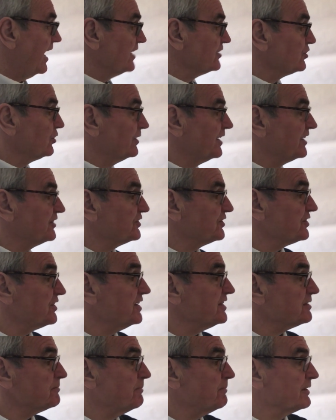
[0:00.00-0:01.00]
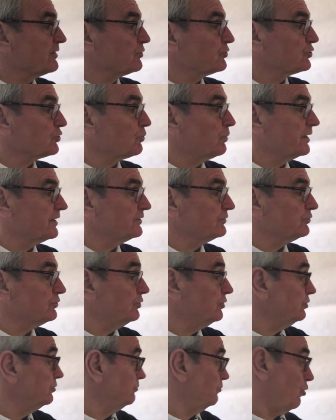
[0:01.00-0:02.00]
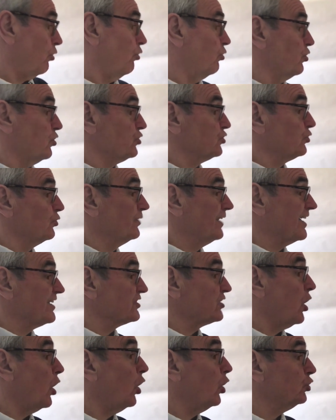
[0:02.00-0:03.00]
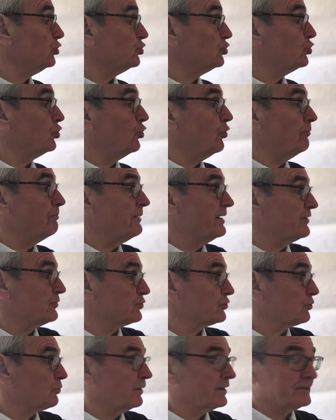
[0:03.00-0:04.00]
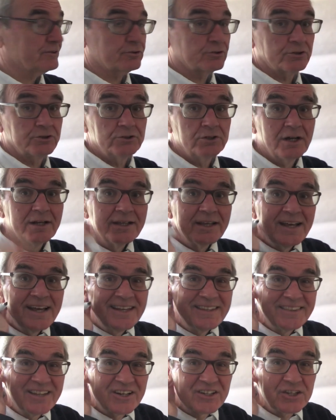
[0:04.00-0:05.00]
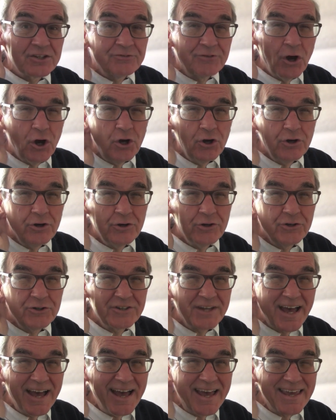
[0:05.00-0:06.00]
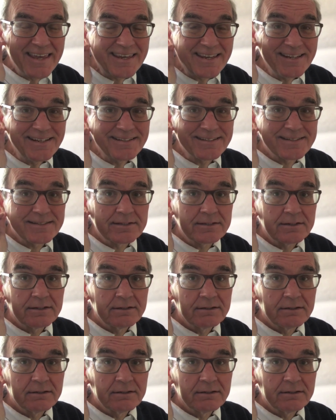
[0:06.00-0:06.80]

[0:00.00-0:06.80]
Son las 3 menos cuarto, or son las 8 menos cuarto. Now you've heard 8,